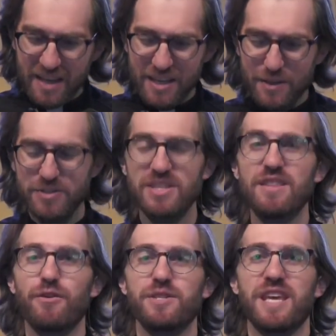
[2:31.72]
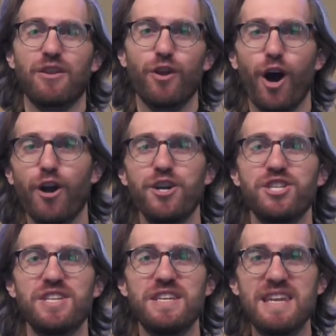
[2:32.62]
You see, there is a
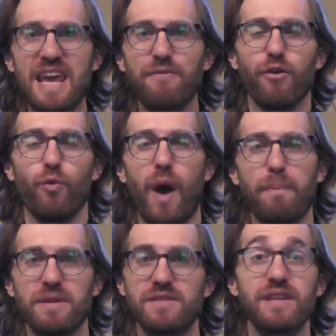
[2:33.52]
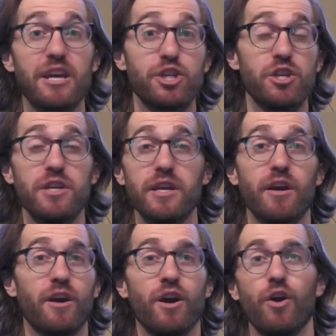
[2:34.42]
large naval weapons station
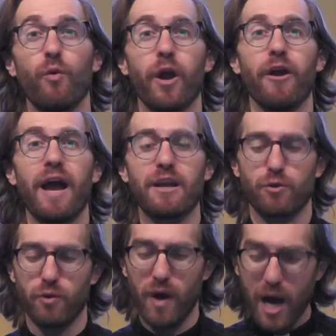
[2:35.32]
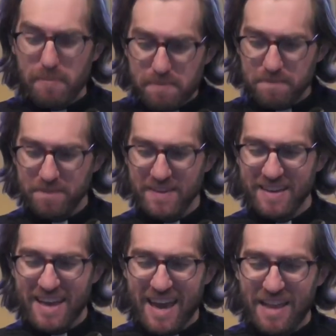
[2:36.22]
near where I grew up,
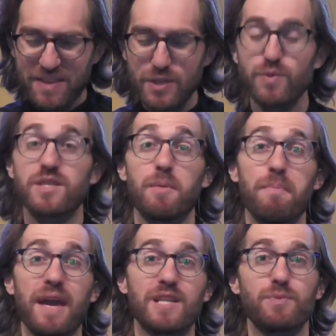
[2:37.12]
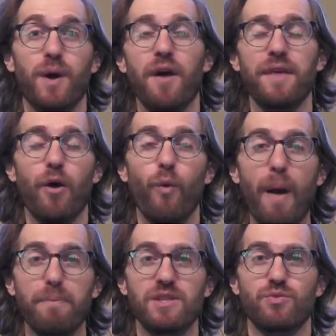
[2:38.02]
and this was the main spot that
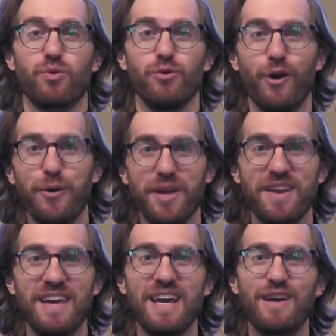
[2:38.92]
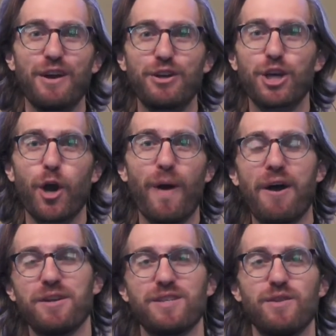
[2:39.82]
weapons were loaded to go
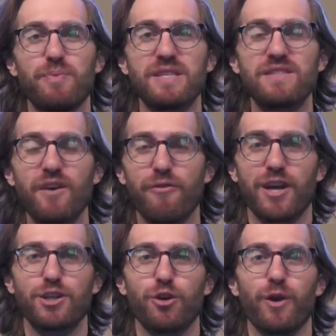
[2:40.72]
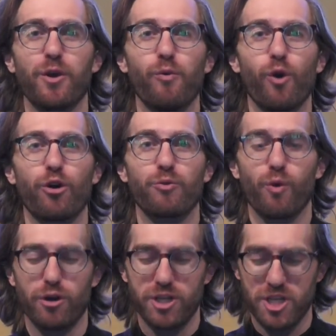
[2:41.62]
out into the Pacific during World
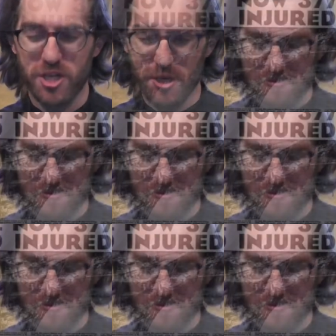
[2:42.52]
War II.